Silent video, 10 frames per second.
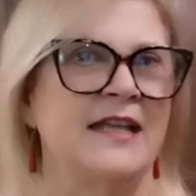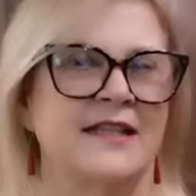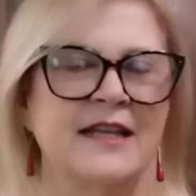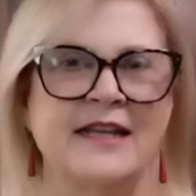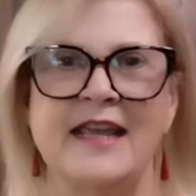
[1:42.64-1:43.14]

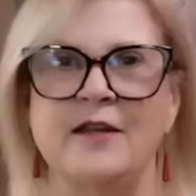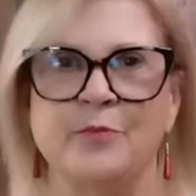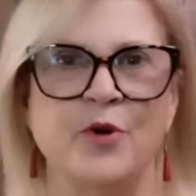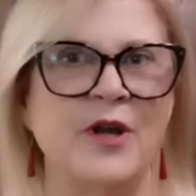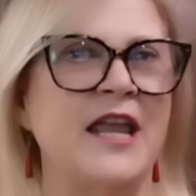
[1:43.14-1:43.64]
It's gonna
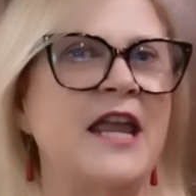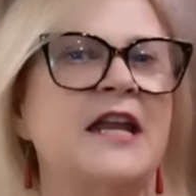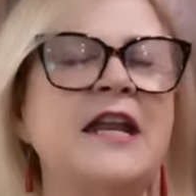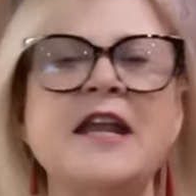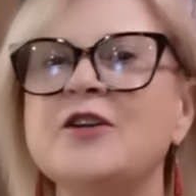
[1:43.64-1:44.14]
get pretty
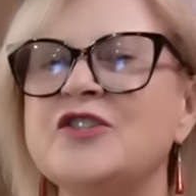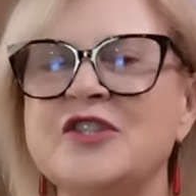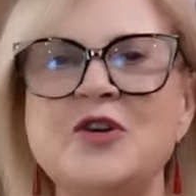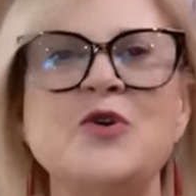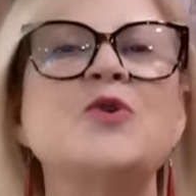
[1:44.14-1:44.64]
heated here
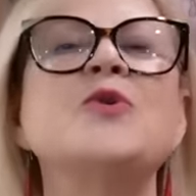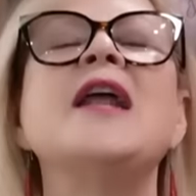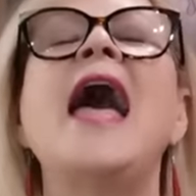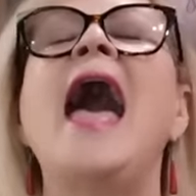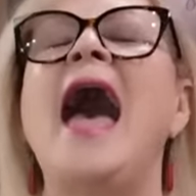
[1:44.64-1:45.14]

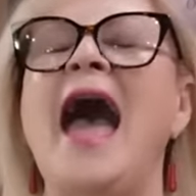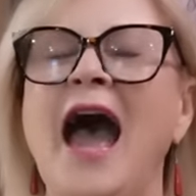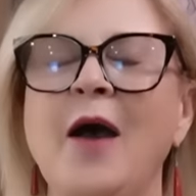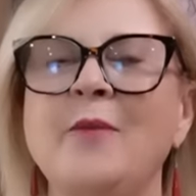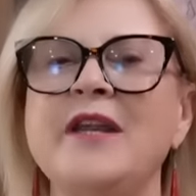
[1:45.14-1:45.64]
soon.
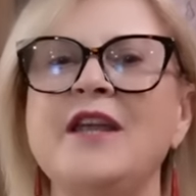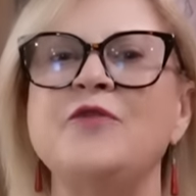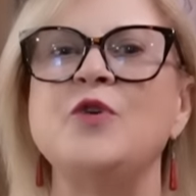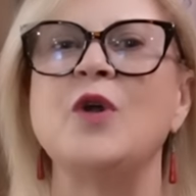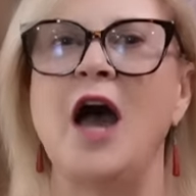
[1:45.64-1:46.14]
How many
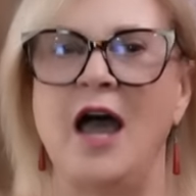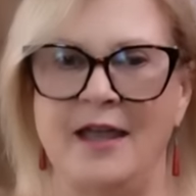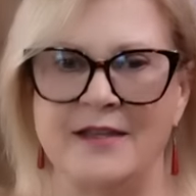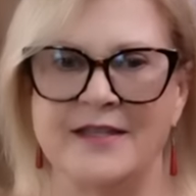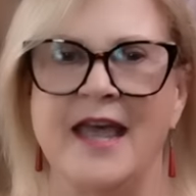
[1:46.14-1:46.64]
of you
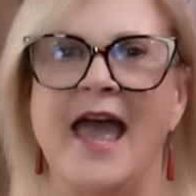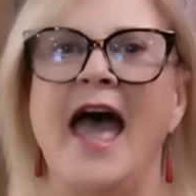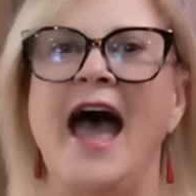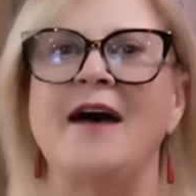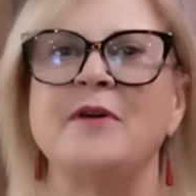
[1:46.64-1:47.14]
guys
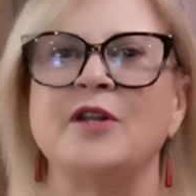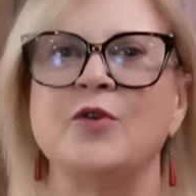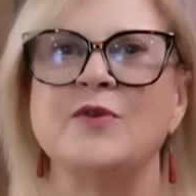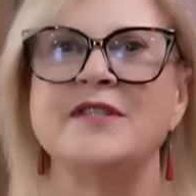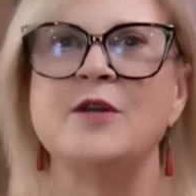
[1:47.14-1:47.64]
have been
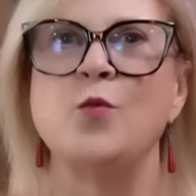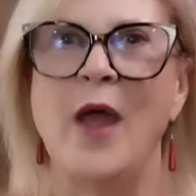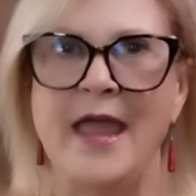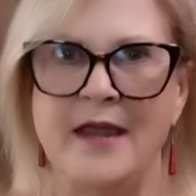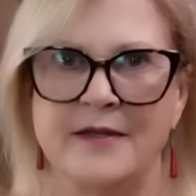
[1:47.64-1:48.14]
losing
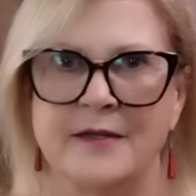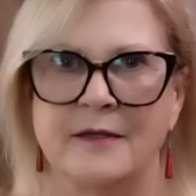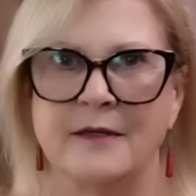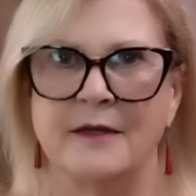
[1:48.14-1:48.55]
weight